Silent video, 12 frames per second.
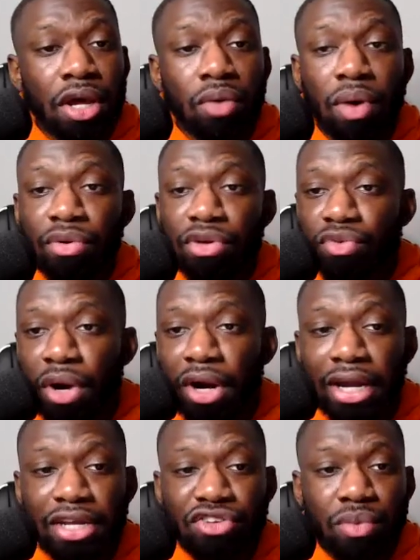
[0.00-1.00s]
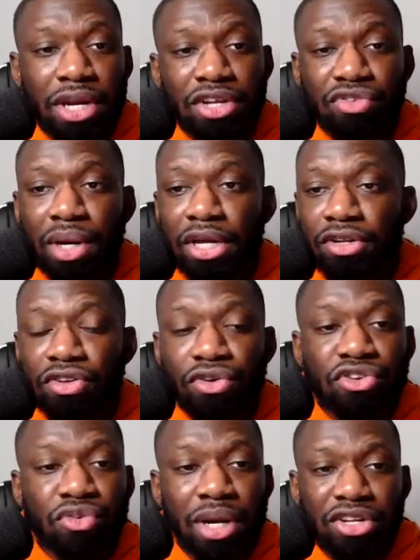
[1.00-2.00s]
What was working in
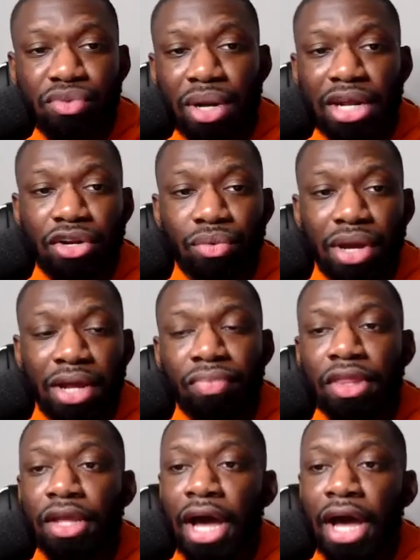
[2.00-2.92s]
2022, 2023,